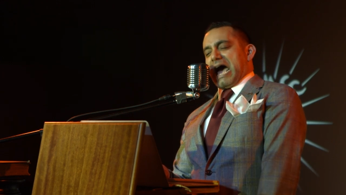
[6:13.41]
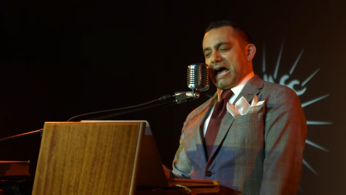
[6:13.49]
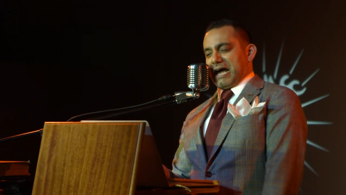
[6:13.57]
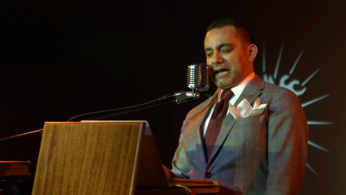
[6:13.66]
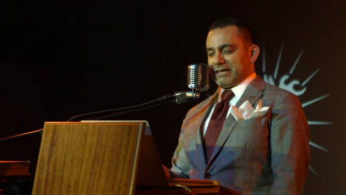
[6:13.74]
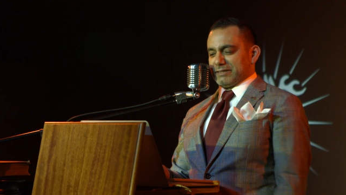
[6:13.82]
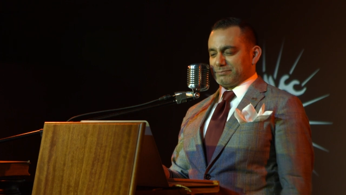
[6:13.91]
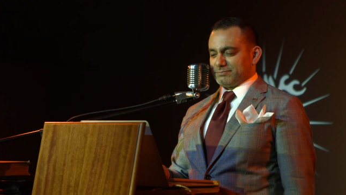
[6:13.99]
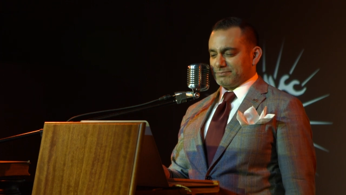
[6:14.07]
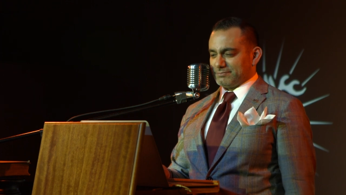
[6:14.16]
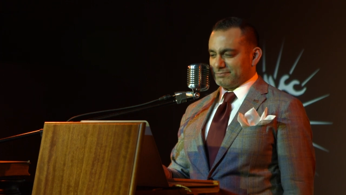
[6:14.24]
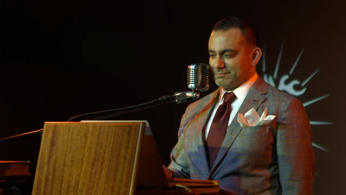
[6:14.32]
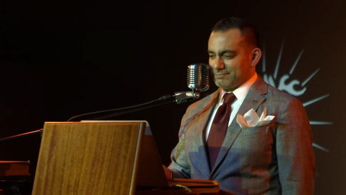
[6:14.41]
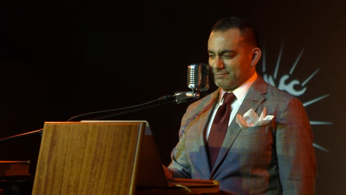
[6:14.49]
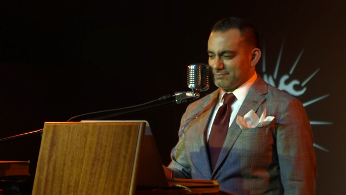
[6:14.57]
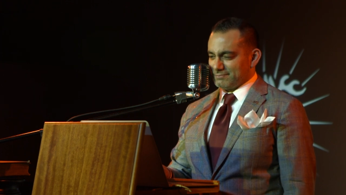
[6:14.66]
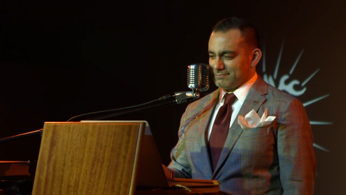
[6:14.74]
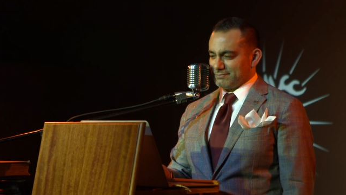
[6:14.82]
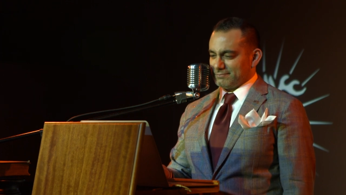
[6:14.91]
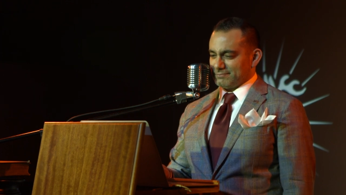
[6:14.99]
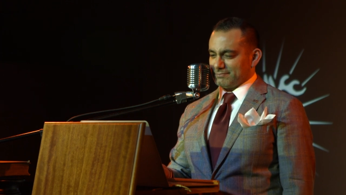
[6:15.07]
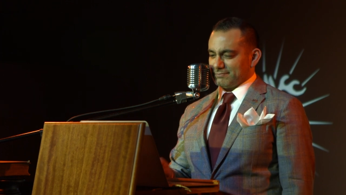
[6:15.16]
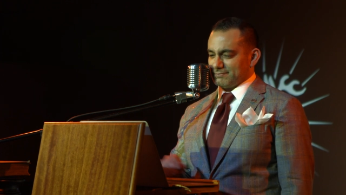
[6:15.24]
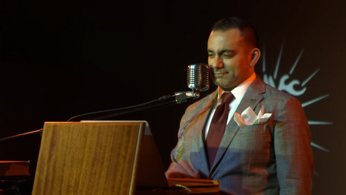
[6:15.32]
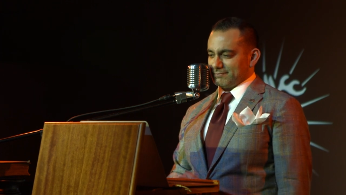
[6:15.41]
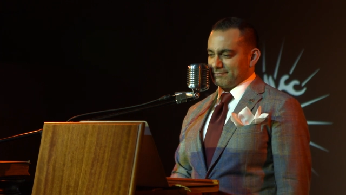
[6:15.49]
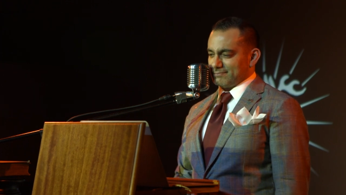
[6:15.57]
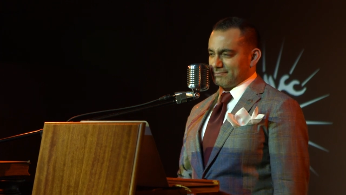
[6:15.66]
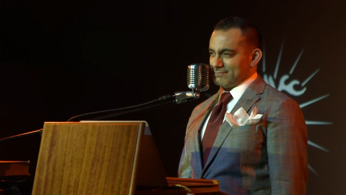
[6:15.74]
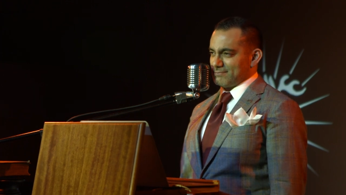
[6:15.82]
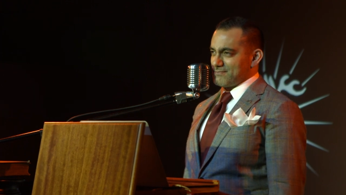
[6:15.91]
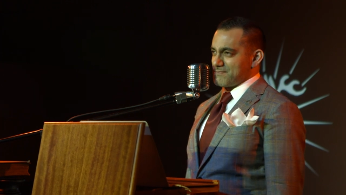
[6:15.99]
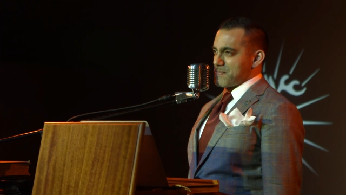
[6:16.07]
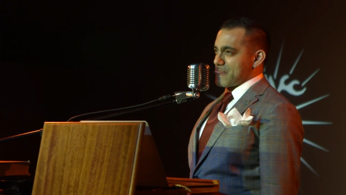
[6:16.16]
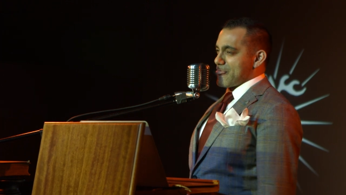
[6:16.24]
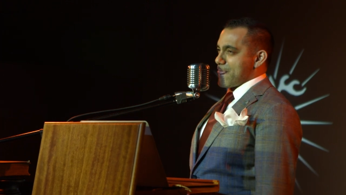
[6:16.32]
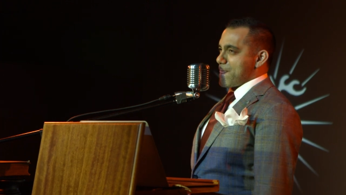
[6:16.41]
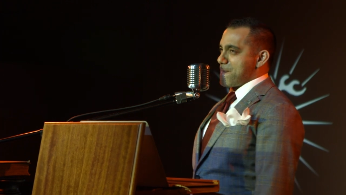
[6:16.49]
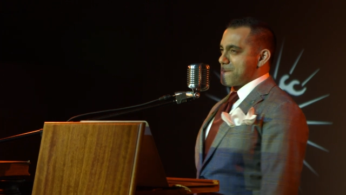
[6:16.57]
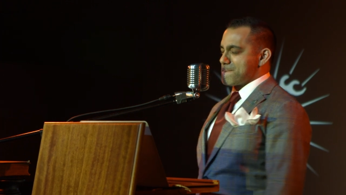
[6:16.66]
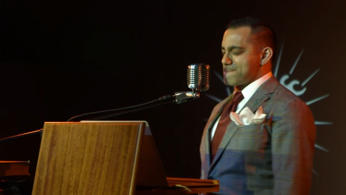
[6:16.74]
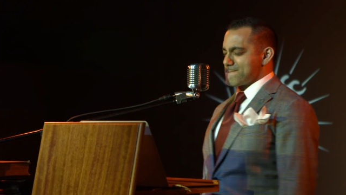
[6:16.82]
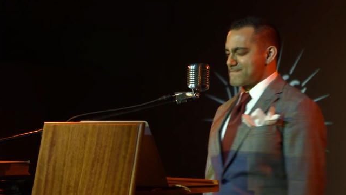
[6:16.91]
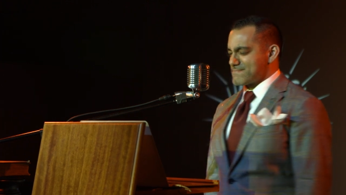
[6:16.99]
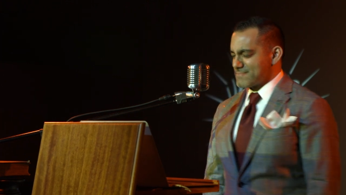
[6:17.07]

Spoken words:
Nothing is said.